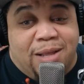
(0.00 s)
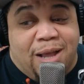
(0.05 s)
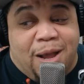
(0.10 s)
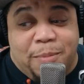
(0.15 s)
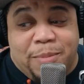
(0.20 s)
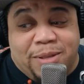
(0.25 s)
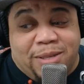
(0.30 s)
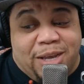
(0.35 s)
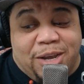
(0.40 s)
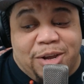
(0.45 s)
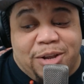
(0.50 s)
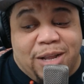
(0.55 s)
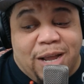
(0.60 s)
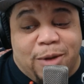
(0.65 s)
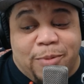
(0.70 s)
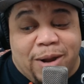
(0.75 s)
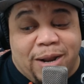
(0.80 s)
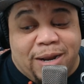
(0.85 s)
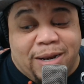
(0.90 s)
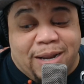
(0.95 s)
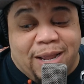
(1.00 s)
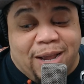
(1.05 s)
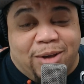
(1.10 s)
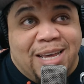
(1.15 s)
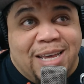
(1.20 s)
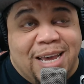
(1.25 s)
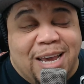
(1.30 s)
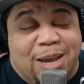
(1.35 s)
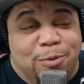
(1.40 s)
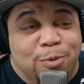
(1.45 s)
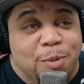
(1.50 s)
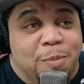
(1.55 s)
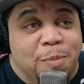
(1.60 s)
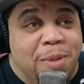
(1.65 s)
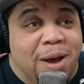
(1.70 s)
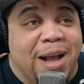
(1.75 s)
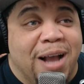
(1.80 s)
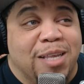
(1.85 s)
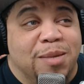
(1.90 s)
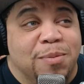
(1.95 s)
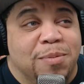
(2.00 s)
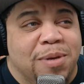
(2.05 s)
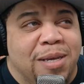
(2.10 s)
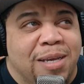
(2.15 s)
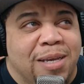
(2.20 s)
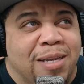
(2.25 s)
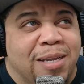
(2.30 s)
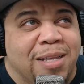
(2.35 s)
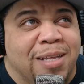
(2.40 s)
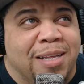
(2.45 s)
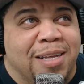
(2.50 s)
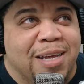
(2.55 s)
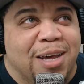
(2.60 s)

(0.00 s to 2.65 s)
I'm gonna tell you that right now. It reminds me.